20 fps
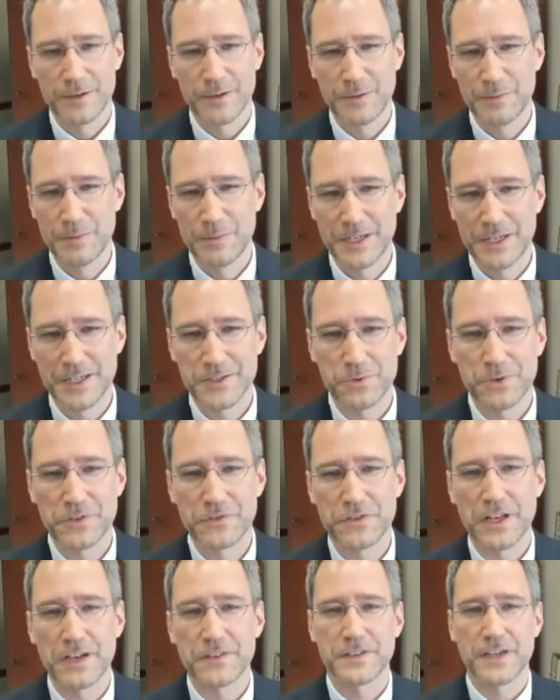because
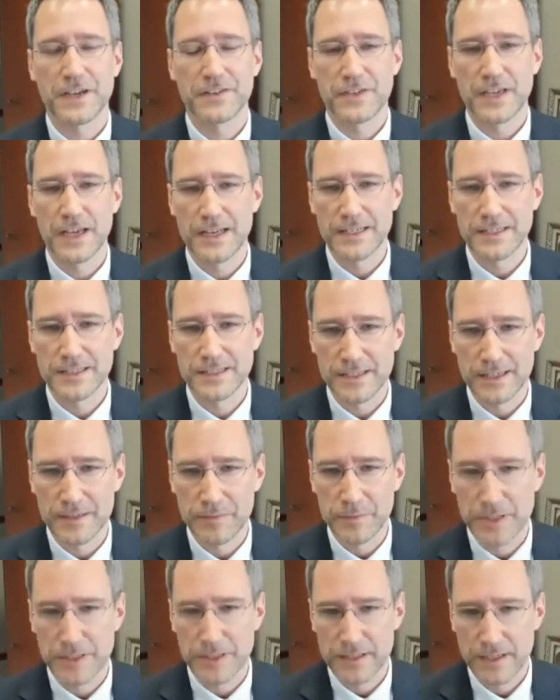we've left
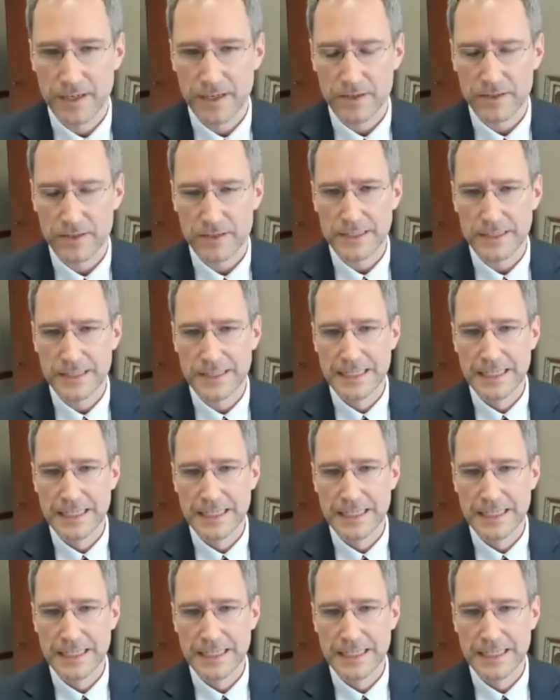Afghanistan militarily.